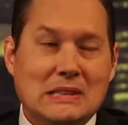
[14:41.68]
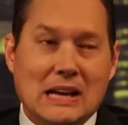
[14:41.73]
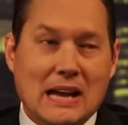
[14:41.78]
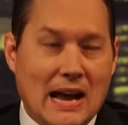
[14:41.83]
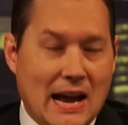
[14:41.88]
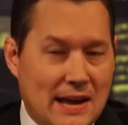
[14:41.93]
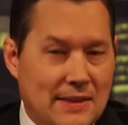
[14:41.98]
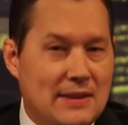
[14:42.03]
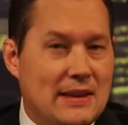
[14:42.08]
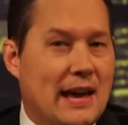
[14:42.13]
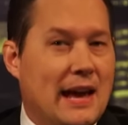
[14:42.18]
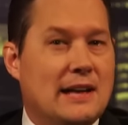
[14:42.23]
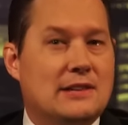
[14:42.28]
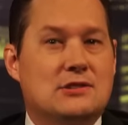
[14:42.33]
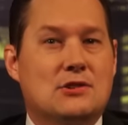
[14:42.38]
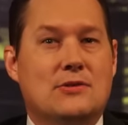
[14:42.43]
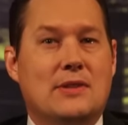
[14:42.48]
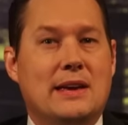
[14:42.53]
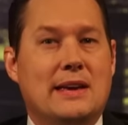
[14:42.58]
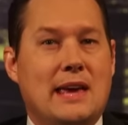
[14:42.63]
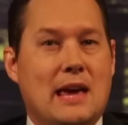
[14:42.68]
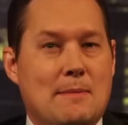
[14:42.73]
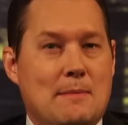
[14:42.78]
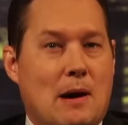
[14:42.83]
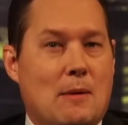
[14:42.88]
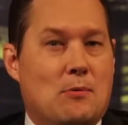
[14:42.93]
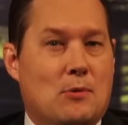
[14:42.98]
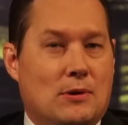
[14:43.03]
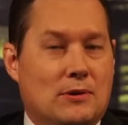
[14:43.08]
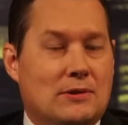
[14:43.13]
And the answer they came
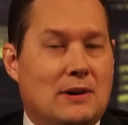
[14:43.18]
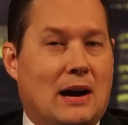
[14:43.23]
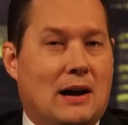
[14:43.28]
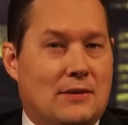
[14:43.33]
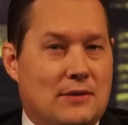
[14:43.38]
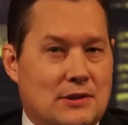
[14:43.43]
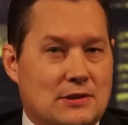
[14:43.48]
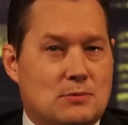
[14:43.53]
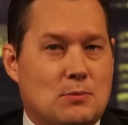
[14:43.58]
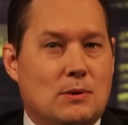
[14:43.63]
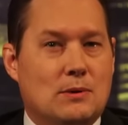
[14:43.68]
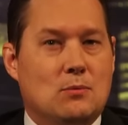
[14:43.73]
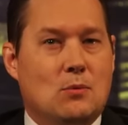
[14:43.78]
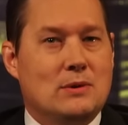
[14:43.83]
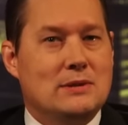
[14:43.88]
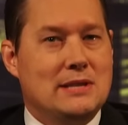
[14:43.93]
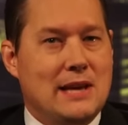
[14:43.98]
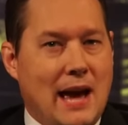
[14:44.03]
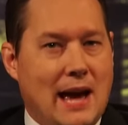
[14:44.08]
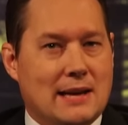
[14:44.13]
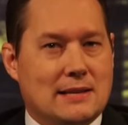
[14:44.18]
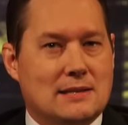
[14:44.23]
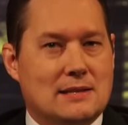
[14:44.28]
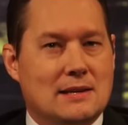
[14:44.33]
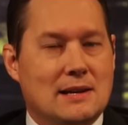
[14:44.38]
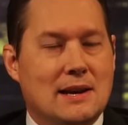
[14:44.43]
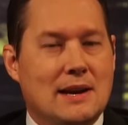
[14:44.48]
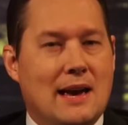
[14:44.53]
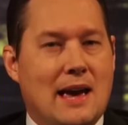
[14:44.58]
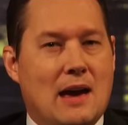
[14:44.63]
up with on this one was
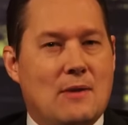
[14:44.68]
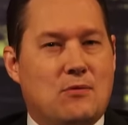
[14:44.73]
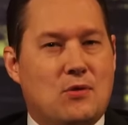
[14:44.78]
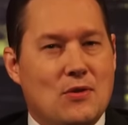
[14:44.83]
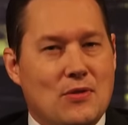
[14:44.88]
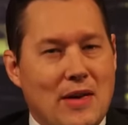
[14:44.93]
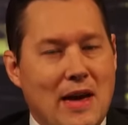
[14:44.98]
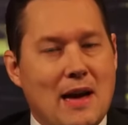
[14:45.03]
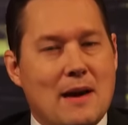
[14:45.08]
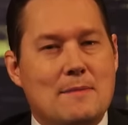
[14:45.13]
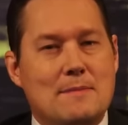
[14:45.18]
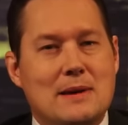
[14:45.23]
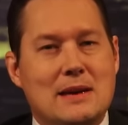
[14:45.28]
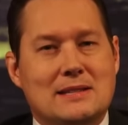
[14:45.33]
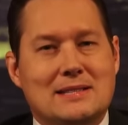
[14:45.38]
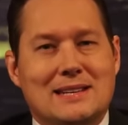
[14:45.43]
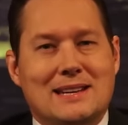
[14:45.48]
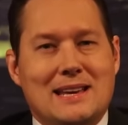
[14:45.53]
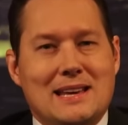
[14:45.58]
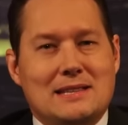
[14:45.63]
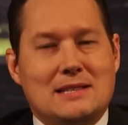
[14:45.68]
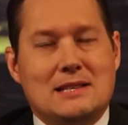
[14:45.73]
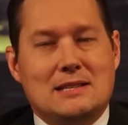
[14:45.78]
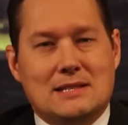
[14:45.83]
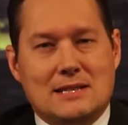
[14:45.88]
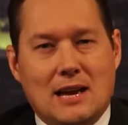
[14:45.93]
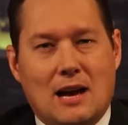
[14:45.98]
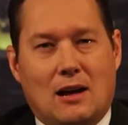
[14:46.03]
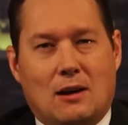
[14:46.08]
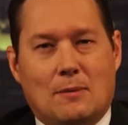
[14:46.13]
yes. And for them, it's an easy
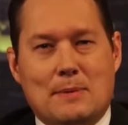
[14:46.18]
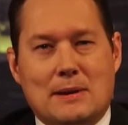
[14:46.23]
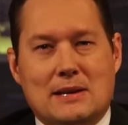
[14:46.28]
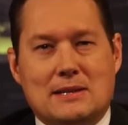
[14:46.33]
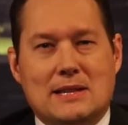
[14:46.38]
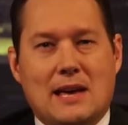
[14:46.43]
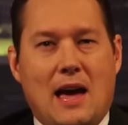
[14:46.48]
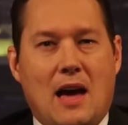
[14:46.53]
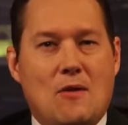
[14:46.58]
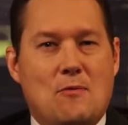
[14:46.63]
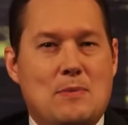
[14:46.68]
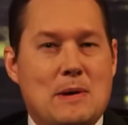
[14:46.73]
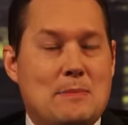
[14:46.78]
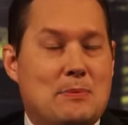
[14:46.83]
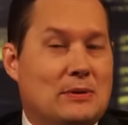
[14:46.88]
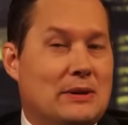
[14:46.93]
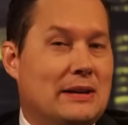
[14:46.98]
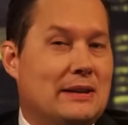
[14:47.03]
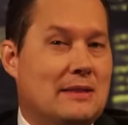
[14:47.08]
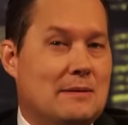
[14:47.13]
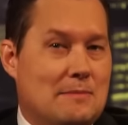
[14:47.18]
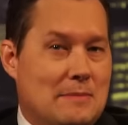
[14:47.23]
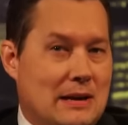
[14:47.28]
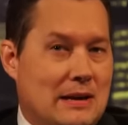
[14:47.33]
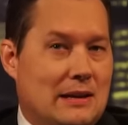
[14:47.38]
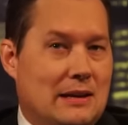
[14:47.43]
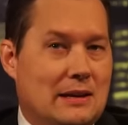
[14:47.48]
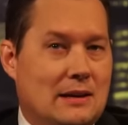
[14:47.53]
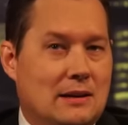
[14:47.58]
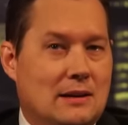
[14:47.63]
sell because they have people like the
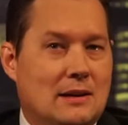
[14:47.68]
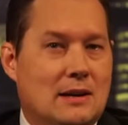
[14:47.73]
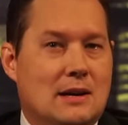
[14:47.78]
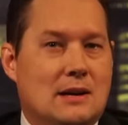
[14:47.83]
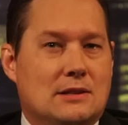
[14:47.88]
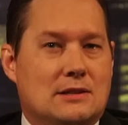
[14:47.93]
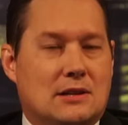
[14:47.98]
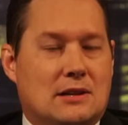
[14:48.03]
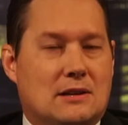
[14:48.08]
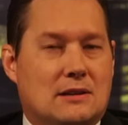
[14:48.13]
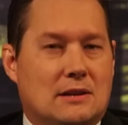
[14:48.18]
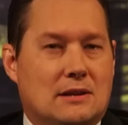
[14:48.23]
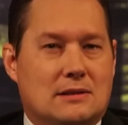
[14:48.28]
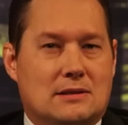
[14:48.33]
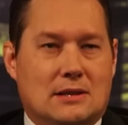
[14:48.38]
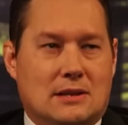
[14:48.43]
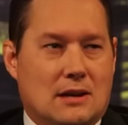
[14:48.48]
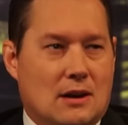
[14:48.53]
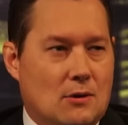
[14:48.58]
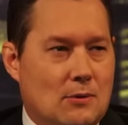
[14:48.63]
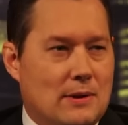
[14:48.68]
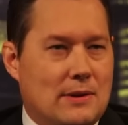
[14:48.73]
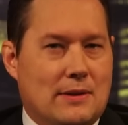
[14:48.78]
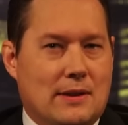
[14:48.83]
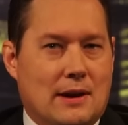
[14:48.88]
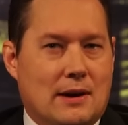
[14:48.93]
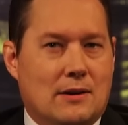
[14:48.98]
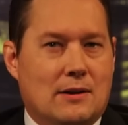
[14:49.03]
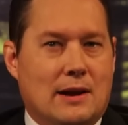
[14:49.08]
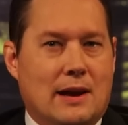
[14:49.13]
media to go in
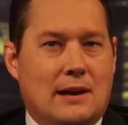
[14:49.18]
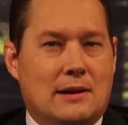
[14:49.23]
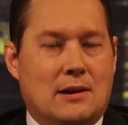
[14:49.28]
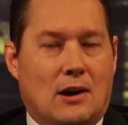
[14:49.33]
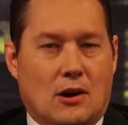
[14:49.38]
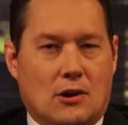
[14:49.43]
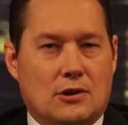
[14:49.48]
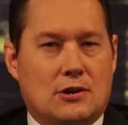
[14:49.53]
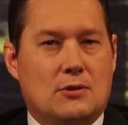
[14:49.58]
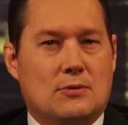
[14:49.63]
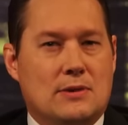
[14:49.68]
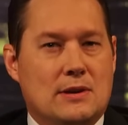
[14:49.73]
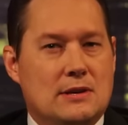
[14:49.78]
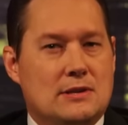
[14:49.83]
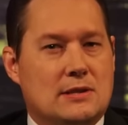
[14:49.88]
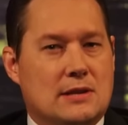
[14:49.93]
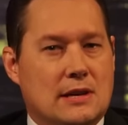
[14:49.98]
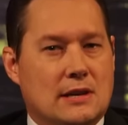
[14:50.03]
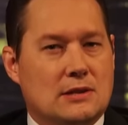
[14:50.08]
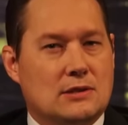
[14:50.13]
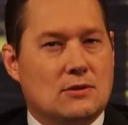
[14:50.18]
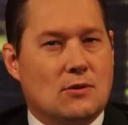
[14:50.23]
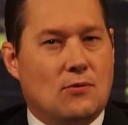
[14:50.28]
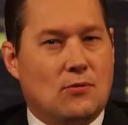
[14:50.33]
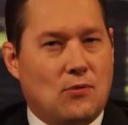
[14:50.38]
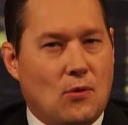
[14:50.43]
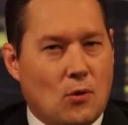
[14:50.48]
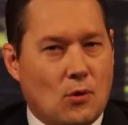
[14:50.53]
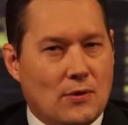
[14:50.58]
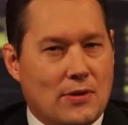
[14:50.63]
there and argue these things
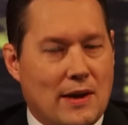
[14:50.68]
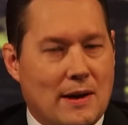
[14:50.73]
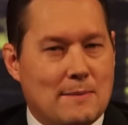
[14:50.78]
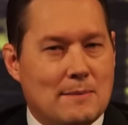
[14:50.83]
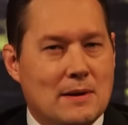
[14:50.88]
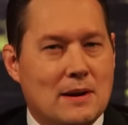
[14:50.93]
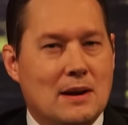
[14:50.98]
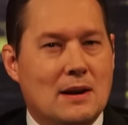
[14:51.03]
for them.